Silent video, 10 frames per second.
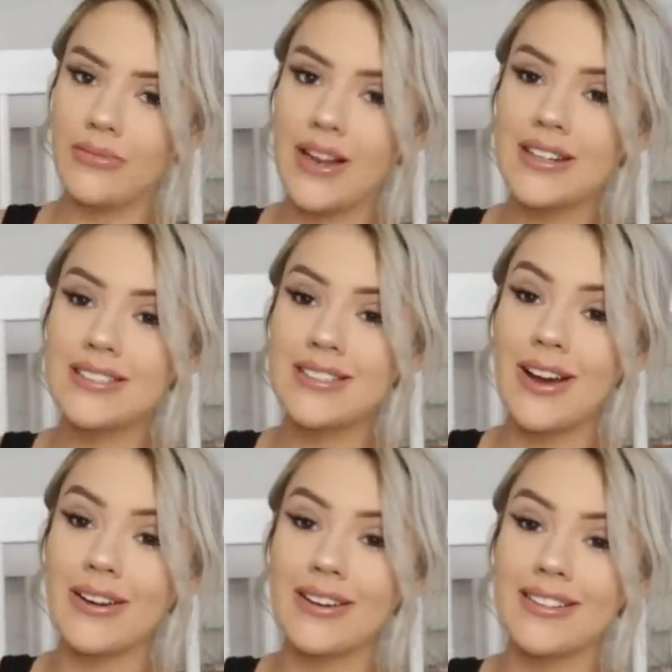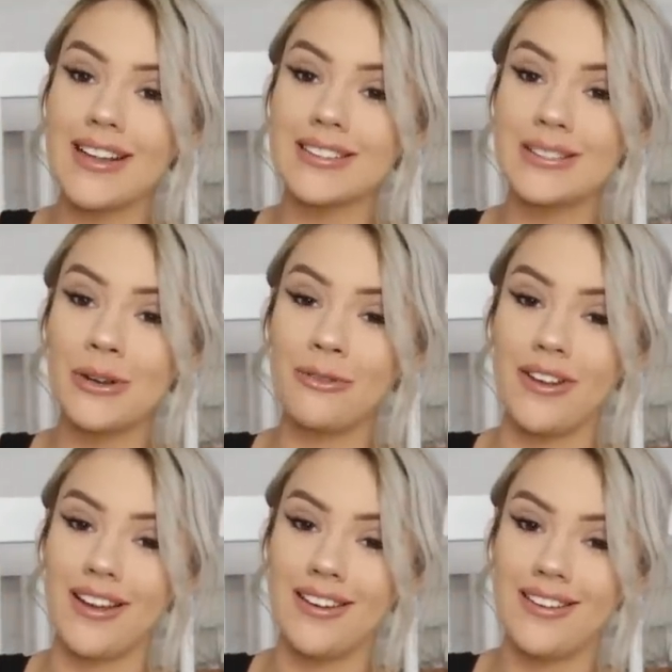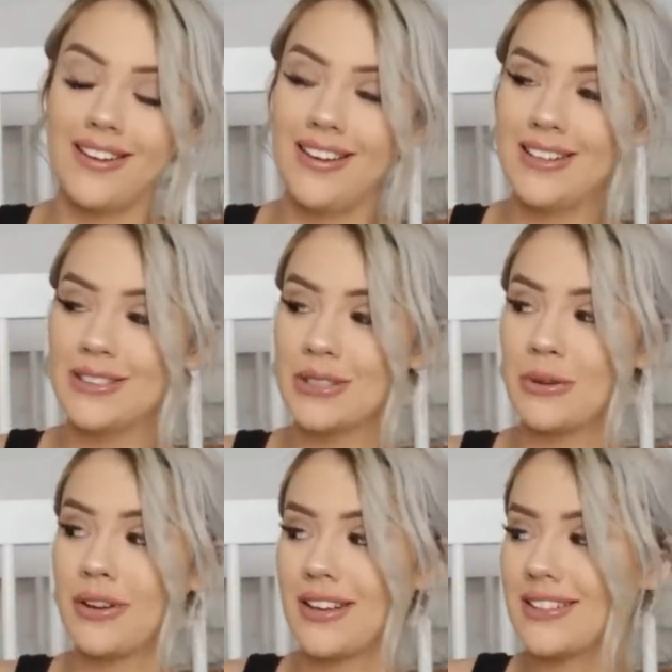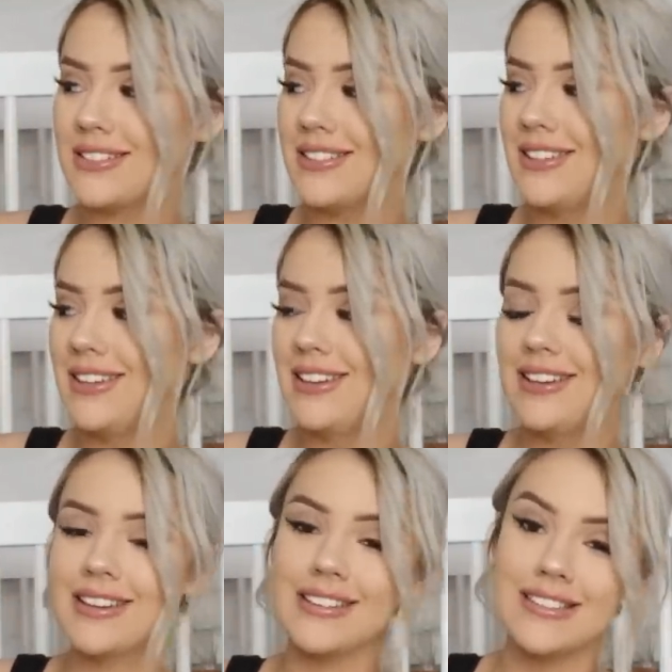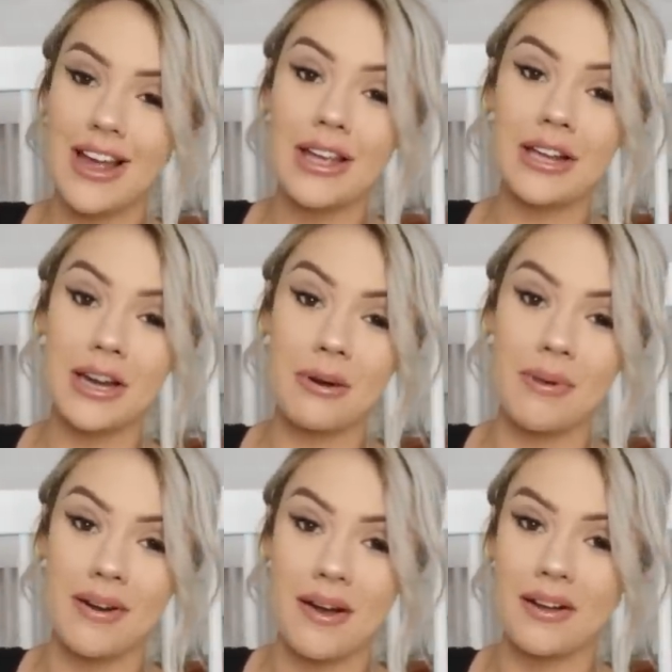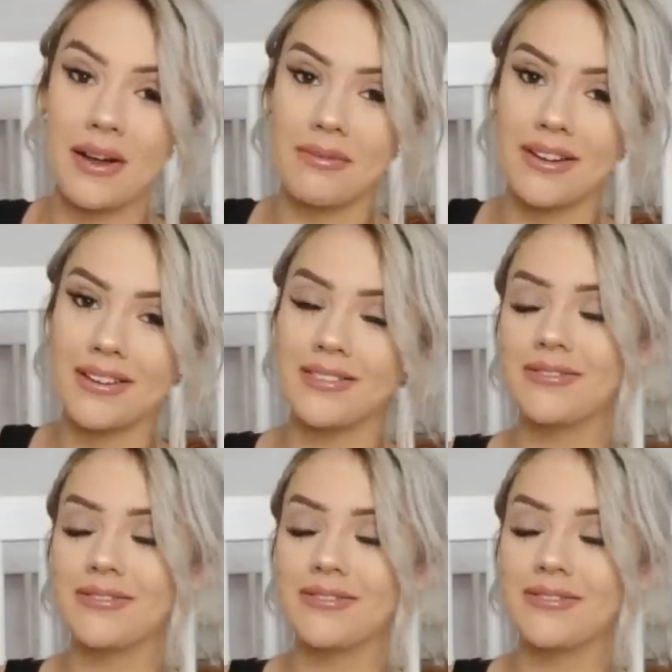That is not good. That Sophie. Squeaks. Because now you can hear my dog coming.